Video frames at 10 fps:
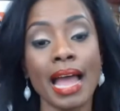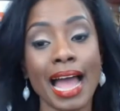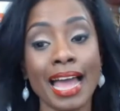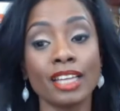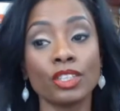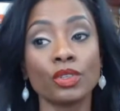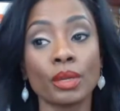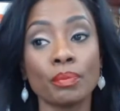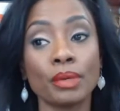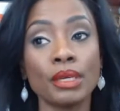and you
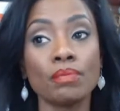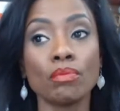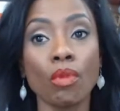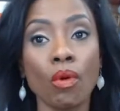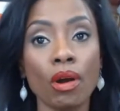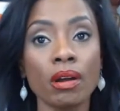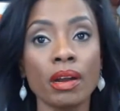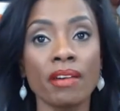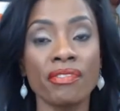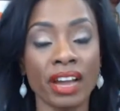can be more
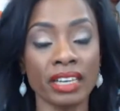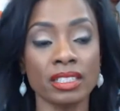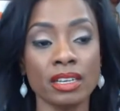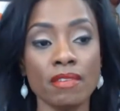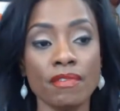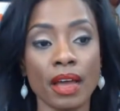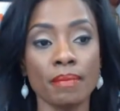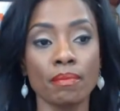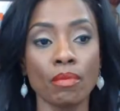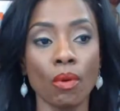effective
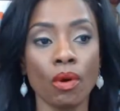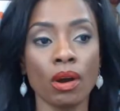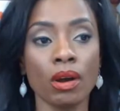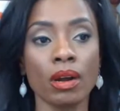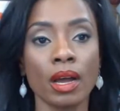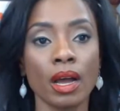and more